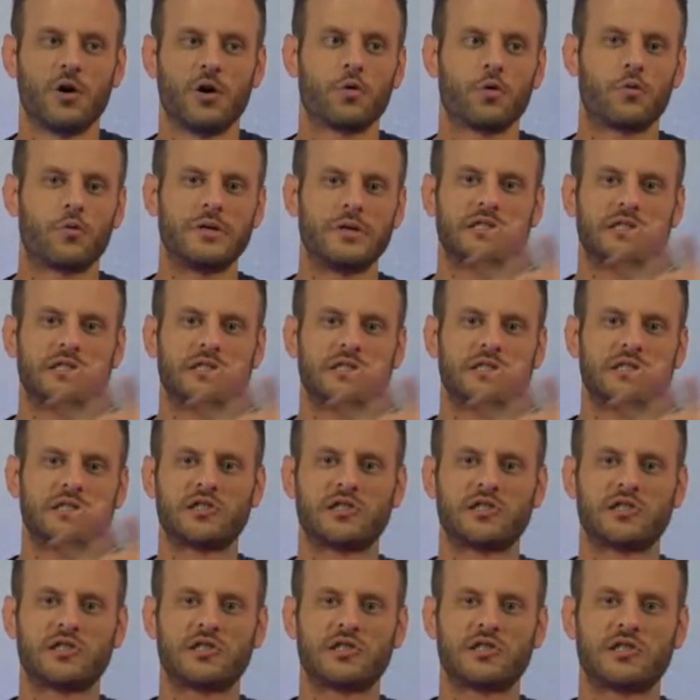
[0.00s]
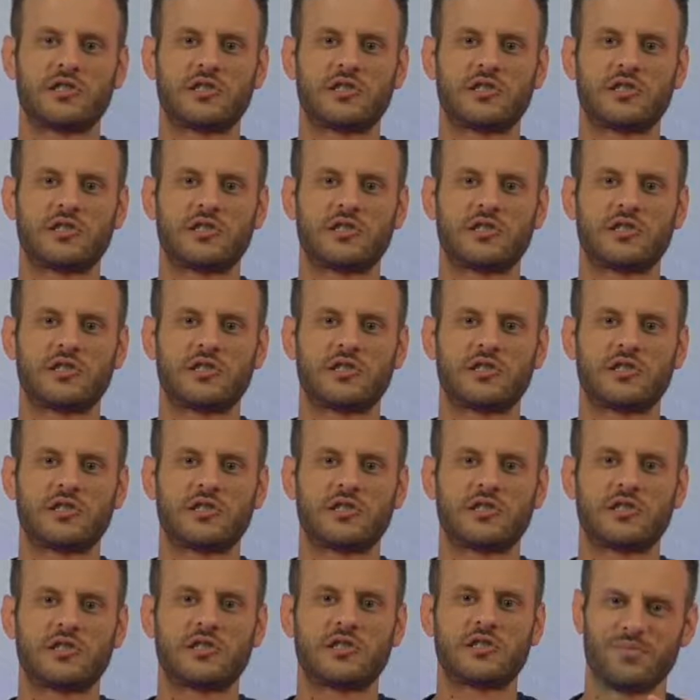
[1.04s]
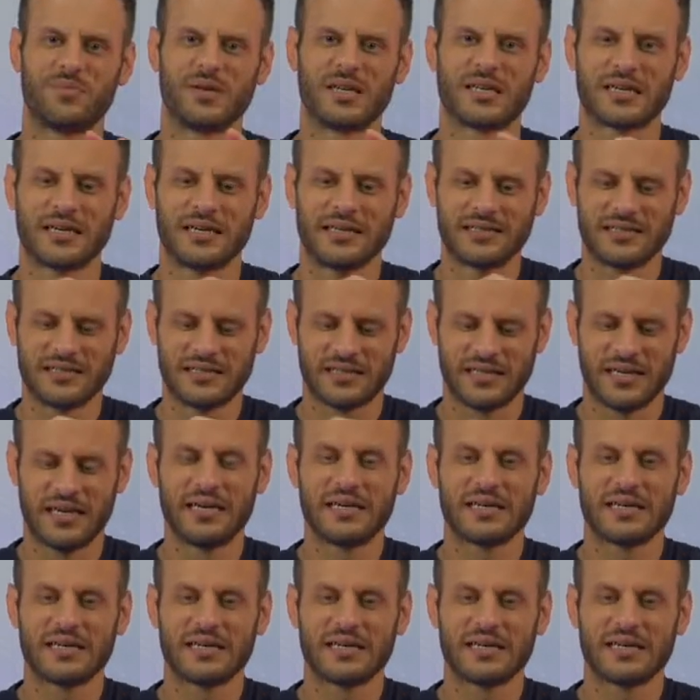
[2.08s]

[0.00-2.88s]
we show the gospel to others, because